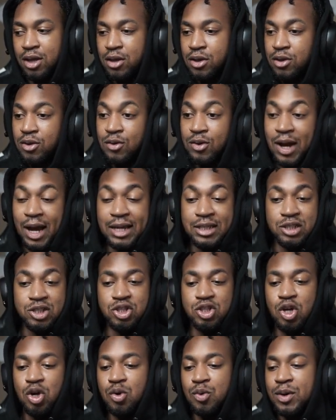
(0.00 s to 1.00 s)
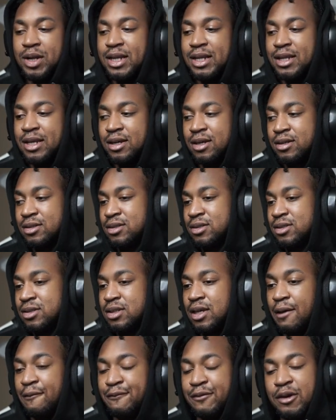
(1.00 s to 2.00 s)
You guys know what it is.
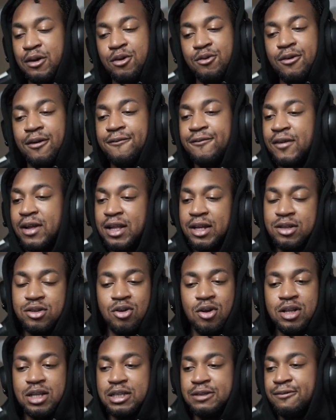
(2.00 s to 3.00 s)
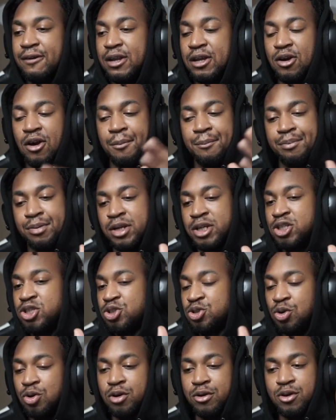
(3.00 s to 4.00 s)
If you have clicked on this video, I'm pretty
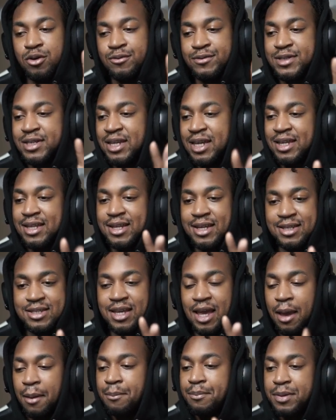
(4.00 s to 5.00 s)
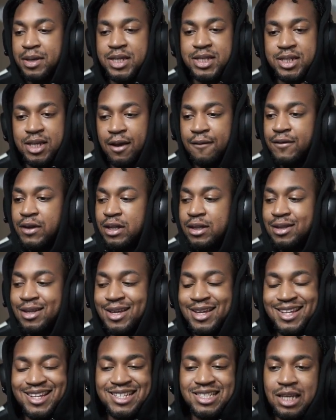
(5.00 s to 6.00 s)
sure you've seen this MP7.
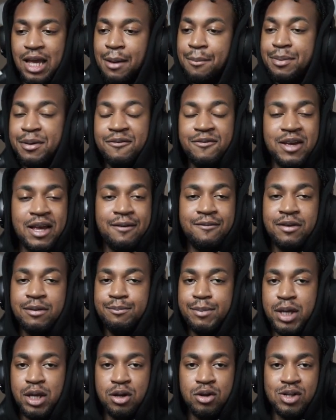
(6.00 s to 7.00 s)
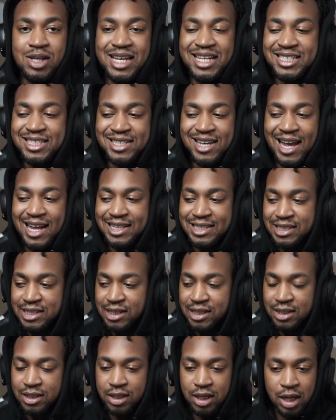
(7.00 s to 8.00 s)
This MP7 build is
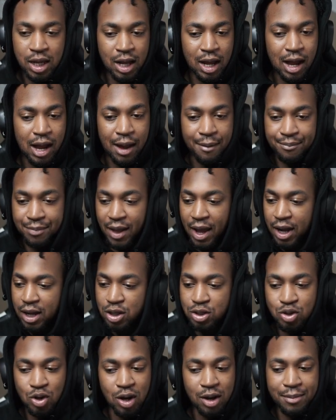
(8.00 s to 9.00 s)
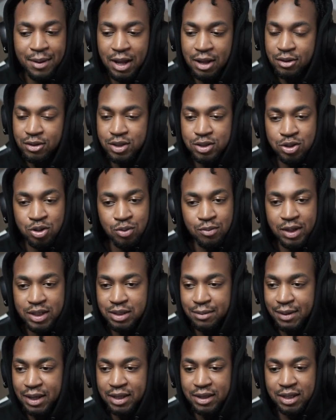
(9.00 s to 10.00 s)
Shotzi. I'm not going to talk too much
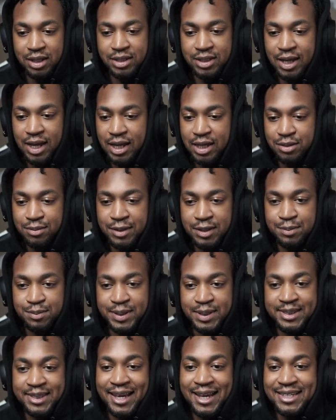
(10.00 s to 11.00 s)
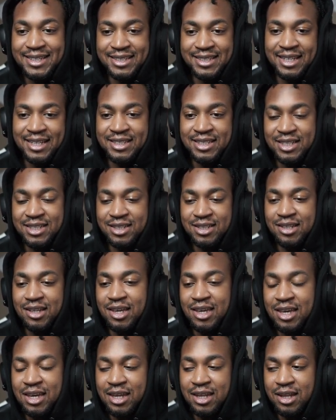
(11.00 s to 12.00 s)
about the attachments. Besides this is the
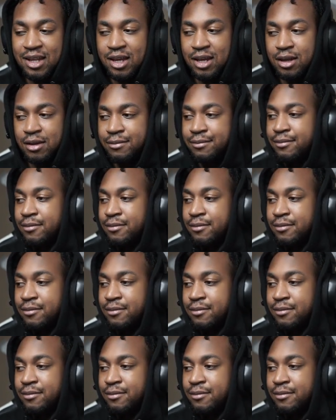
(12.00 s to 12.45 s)
key thing.